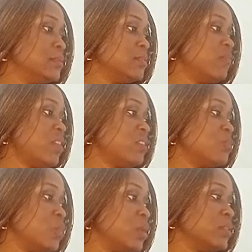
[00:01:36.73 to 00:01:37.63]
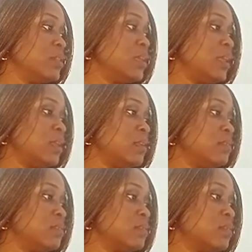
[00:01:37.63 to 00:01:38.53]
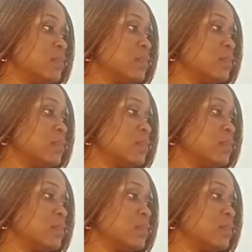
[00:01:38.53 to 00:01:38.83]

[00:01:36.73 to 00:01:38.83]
The first one is